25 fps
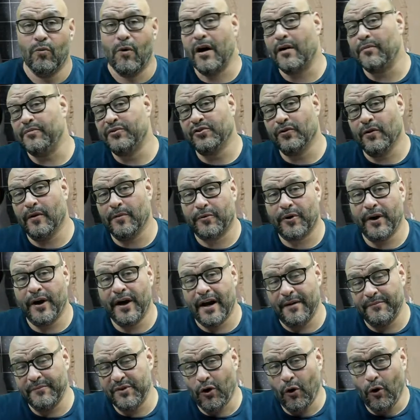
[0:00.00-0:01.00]
Welcome to Upgrade.
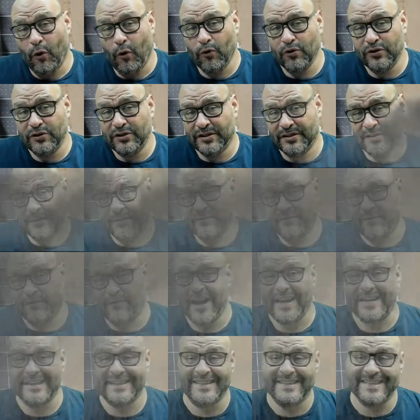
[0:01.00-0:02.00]
I'm your host,
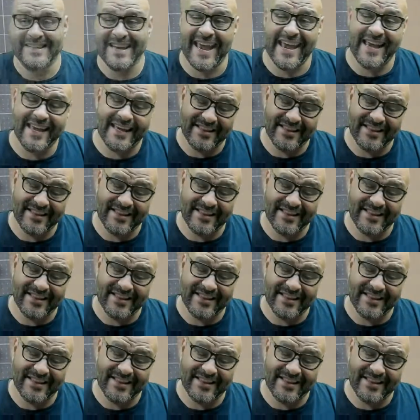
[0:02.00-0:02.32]
Frank the Tank,